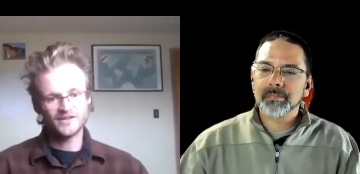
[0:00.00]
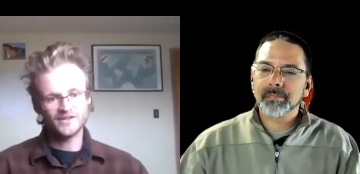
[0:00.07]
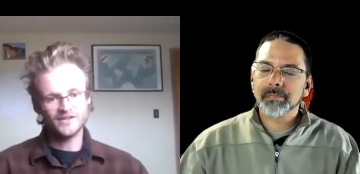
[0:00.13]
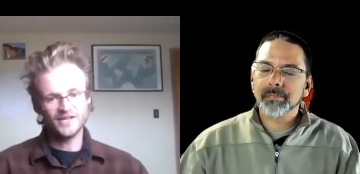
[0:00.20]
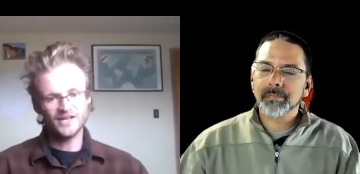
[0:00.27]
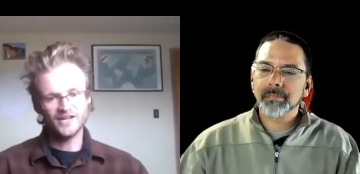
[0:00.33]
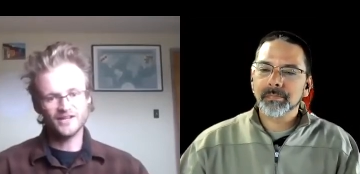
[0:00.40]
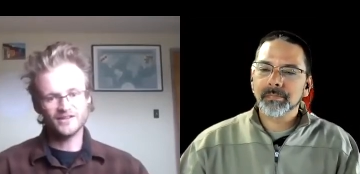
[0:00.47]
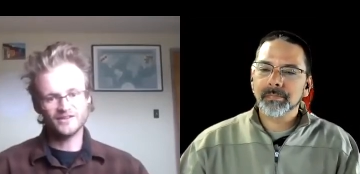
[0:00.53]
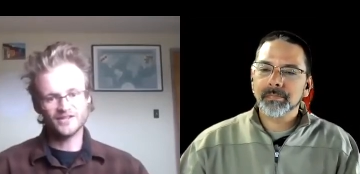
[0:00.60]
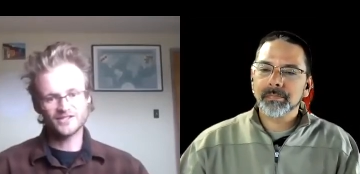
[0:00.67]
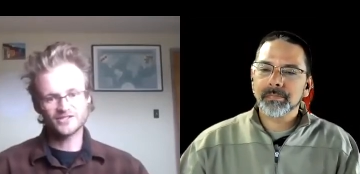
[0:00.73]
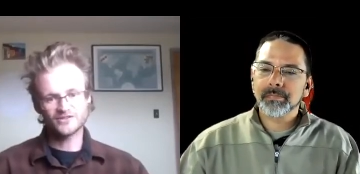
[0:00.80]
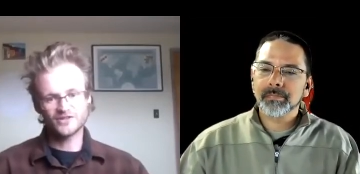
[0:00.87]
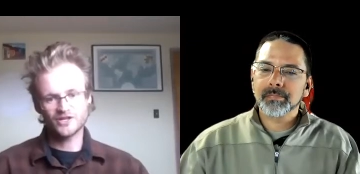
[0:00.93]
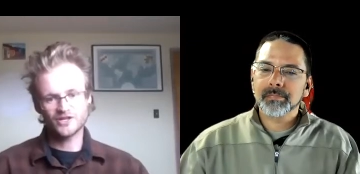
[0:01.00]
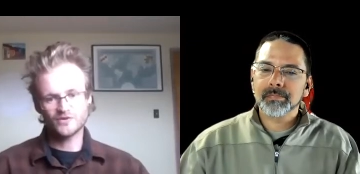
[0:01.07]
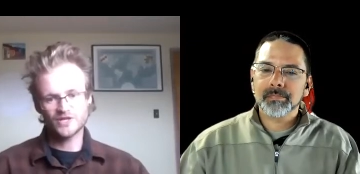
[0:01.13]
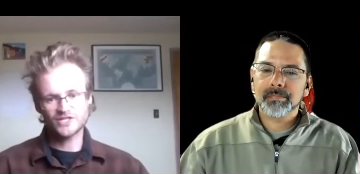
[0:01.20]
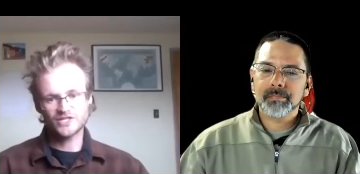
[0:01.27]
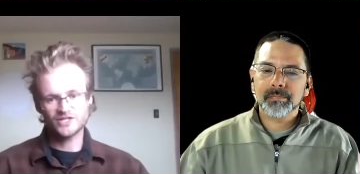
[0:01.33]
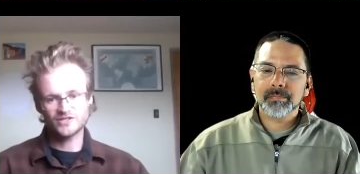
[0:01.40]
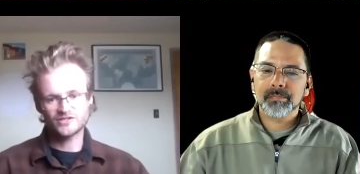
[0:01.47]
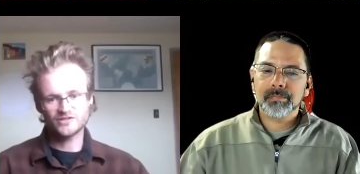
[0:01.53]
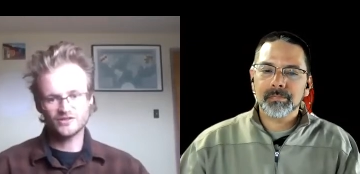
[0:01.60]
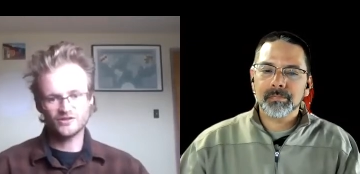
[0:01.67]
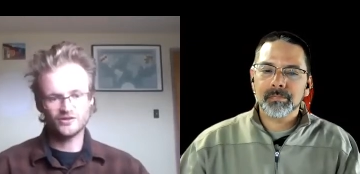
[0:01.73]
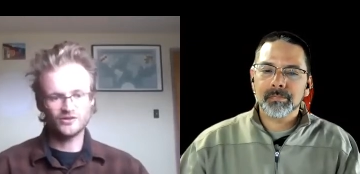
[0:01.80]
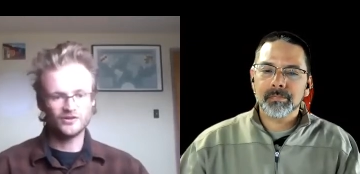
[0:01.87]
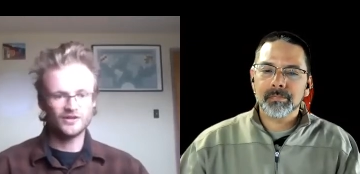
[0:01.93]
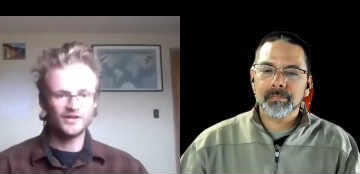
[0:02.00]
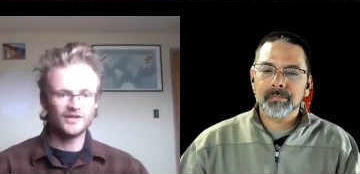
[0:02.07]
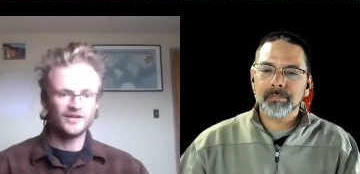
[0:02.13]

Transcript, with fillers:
Speaker 1: Yeah, that's a great question. So,